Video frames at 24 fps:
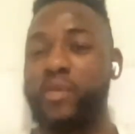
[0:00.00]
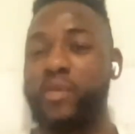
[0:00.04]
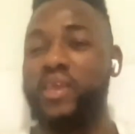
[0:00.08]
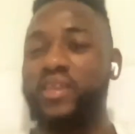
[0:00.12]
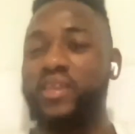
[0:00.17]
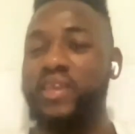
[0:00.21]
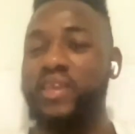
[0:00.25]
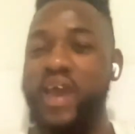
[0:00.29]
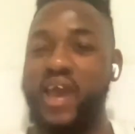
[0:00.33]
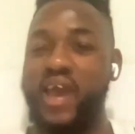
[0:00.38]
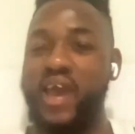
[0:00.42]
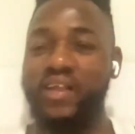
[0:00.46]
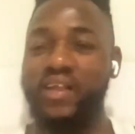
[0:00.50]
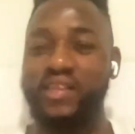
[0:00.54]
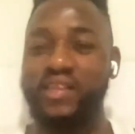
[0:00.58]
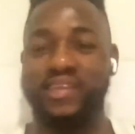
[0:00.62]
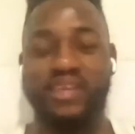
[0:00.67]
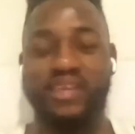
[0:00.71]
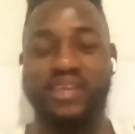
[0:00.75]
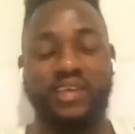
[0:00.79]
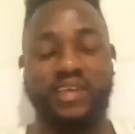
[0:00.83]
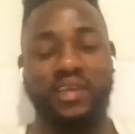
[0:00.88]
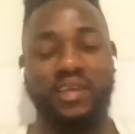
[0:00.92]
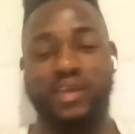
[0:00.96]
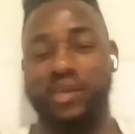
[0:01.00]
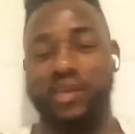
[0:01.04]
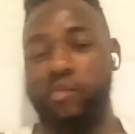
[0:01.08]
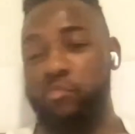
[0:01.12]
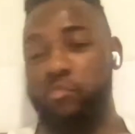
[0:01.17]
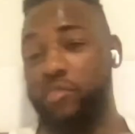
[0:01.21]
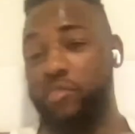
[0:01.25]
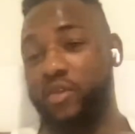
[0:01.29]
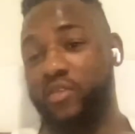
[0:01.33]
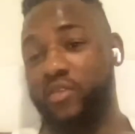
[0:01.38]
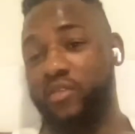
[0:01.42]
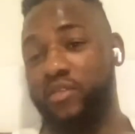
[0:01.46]
to make the hell.
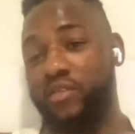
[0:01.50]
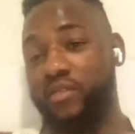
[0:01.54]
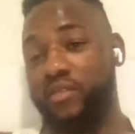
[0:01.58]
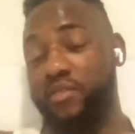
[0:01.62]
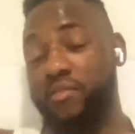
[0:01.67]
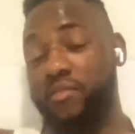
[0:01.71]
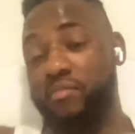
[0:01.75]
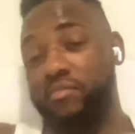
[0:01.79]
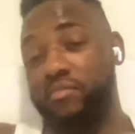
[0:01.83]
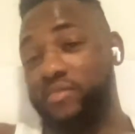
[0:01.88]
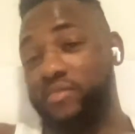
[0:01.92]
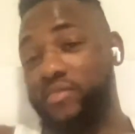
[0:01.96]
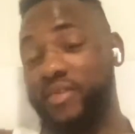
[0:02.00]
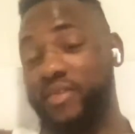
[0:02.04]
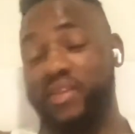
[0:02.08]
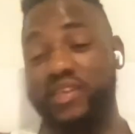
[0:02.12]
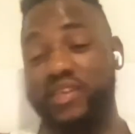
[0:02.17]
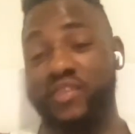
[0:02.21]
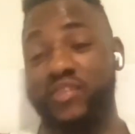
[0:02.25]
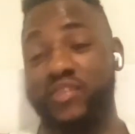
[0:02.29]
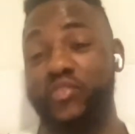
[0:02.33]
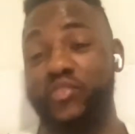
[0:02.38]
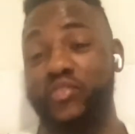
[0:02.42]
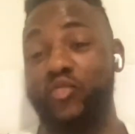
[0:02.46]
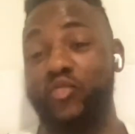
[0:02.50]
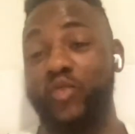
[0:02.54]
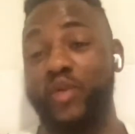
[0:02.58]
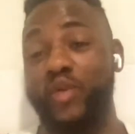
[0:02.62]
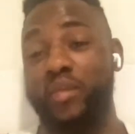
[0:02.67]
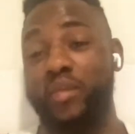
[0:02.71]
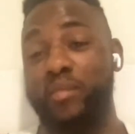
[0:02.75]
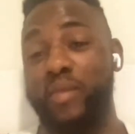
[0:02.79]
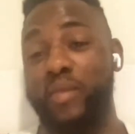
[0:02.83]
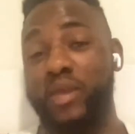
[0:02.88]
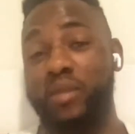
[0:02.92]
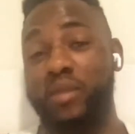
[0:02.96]
But uh, this is what
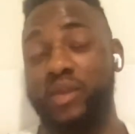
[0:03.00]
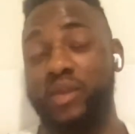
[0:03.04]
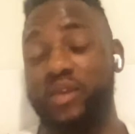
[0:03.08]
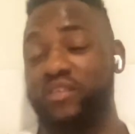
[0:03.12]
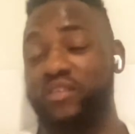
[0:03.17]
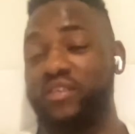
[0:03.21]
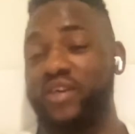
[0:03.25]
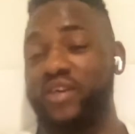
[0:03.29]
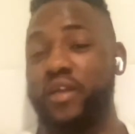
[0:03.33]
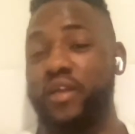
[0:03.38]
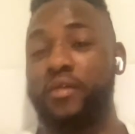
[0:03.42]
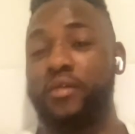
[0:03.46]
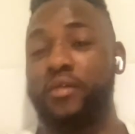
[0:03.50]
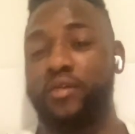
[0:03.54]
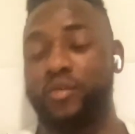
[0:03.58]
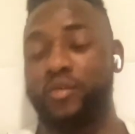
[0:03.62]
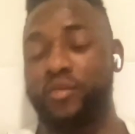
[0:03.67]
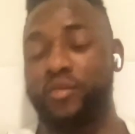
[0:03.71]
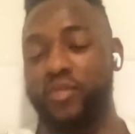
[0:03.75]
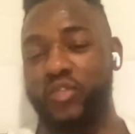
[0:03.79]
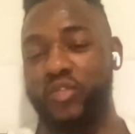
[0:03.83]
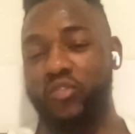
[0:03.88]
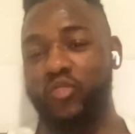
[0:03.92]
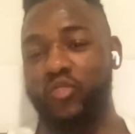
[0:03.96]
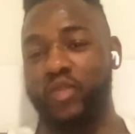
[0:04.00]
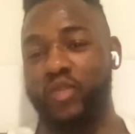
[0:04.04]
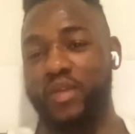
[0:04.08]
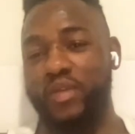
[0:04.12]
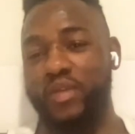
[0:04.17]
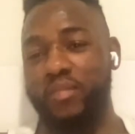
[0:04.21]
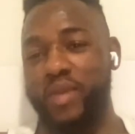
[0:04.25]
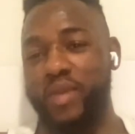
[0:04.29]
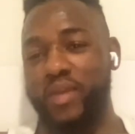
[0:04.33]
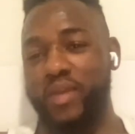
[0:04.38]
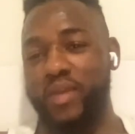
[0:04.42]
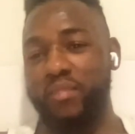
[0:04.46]
it make me excited, you know. This is what
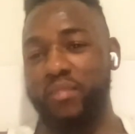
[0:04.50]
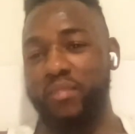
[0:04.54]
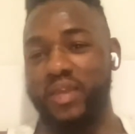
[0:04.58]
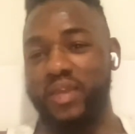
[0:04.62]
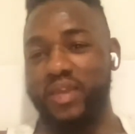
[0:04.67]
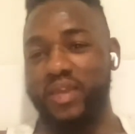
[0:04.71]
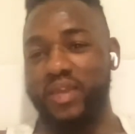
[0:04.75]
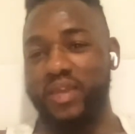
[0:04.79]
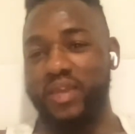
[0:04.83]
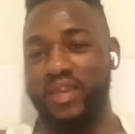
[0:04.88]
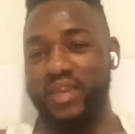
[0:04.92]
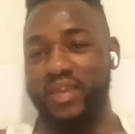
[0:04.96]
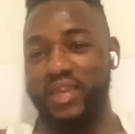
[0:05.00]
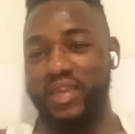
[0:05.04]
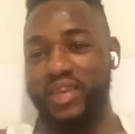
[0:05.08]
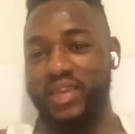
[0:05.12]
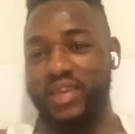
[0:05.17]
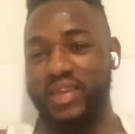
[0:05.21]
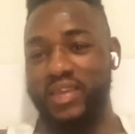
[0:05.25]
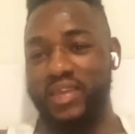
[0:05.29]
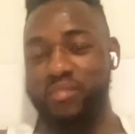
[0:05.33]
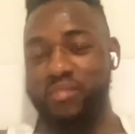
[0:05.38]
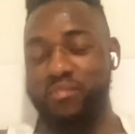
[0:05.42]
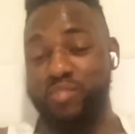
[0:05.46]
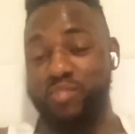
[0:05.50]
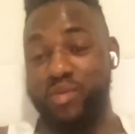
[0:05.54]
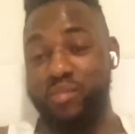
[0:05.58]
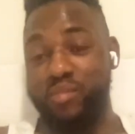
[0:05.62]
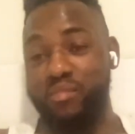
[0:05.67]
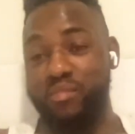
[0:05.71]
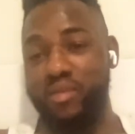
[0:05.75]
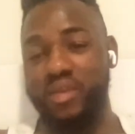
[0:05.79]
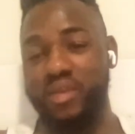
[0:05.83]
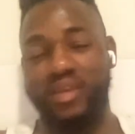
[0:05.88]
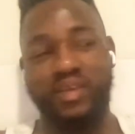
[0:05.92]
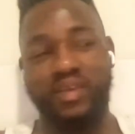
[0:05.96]
it make me. Be
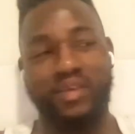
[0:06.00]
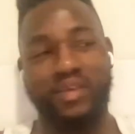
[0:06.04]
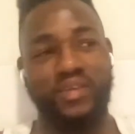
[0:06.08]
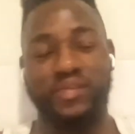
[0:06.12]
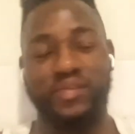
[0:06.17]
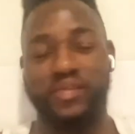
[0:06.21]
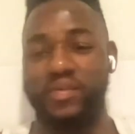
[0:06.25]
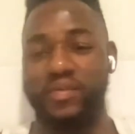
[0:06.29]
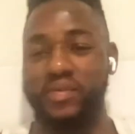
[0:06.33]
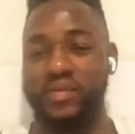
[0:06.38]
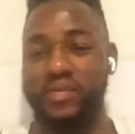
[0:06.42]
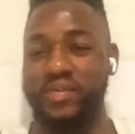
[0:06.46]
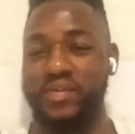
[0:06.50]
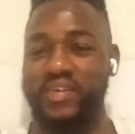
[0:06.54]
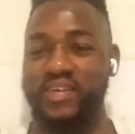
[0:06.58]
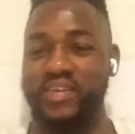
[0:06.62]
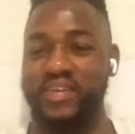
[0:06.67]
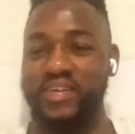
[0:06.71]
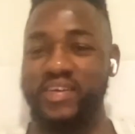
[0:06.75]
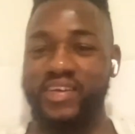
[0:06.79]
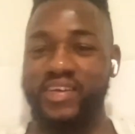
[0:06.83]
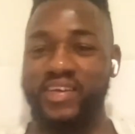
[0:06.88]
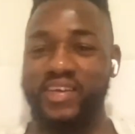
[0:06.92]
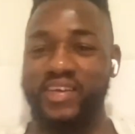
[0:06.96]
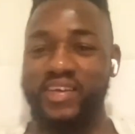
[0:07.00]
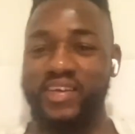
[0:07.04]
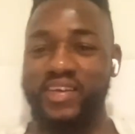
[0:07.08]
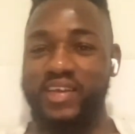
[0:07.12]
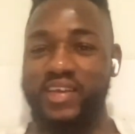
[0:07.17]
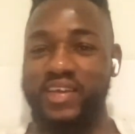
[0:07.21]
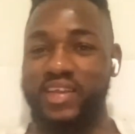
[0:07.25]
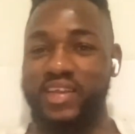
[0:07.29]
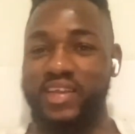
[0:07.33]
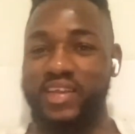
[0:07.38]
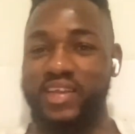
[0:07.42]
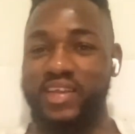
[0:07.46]
mean, you know,
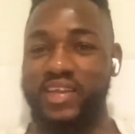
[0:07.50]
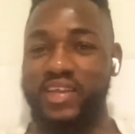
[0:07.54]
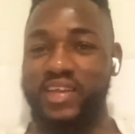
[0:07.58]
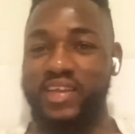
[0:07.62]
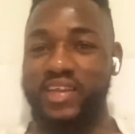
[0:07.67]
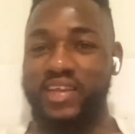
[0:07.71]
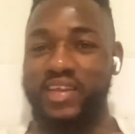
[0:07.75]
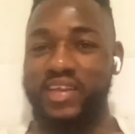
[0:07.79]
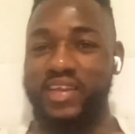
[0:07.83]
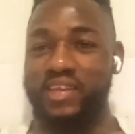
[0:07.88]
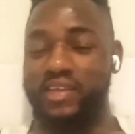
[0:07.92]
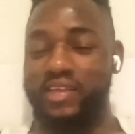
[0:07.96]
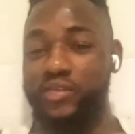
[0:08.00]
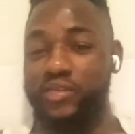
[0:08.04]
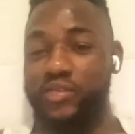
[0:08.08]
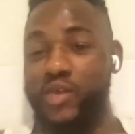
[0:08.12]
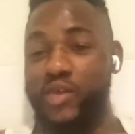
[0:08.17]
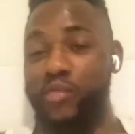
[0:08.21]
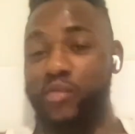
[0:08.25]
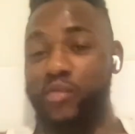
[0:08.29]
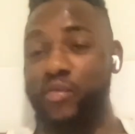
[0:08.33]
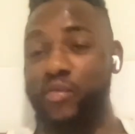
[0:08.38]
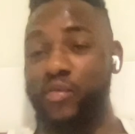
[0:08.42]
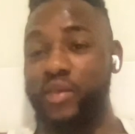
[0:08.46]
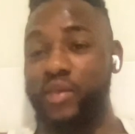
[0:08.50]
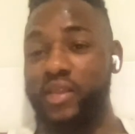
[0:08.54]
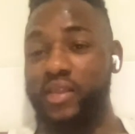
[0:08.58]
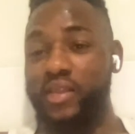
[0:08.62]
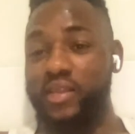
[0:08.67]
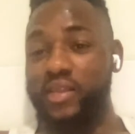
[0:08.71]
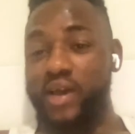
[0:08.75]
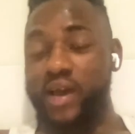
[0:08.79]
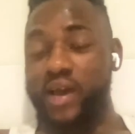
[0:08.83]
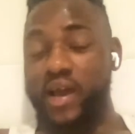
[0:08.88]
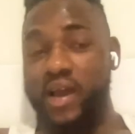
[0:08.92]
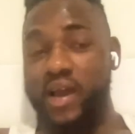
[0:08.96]
and uh,
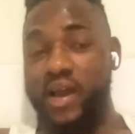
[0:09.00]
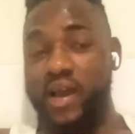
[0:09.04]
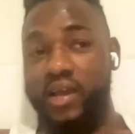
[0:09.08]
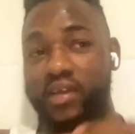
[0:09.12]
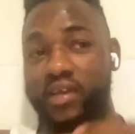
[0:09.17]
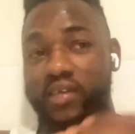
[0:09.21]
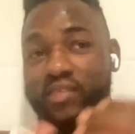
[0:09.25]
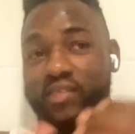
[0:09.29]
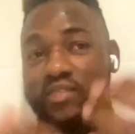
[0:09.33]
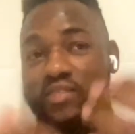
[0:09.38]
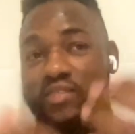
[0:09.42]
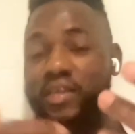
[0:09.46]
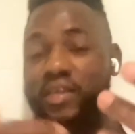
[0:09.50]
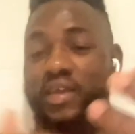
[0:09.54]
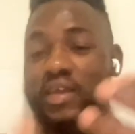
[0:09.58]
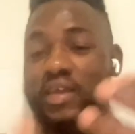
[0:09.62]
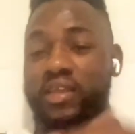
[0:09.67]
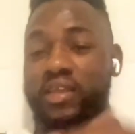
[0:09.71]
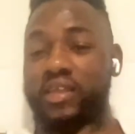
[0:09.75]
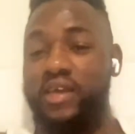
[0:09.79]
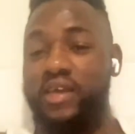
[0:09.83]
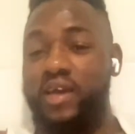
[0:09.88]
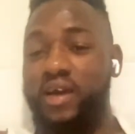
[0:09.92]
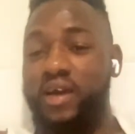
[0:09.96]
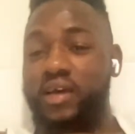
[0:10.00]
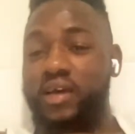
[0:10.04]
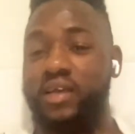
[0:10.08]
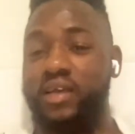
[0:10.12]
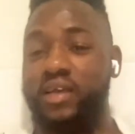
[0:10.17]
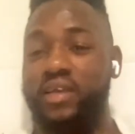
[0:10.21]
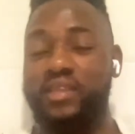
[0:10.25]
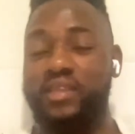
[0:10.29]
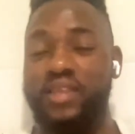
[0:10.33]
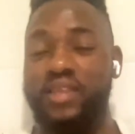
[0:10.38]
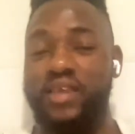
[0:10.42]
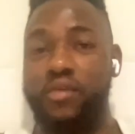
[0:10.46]
they re
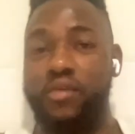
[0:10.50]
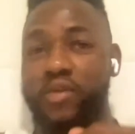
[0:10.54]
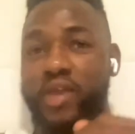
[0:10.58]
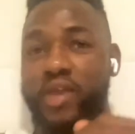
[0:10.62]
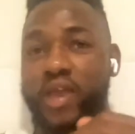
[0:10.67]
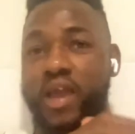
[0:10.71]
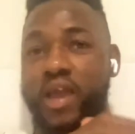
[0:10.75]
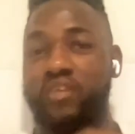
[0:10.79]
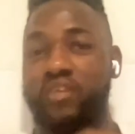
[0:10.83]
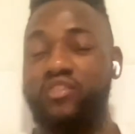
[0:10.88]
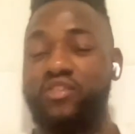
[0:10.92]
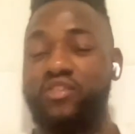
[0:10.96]
see their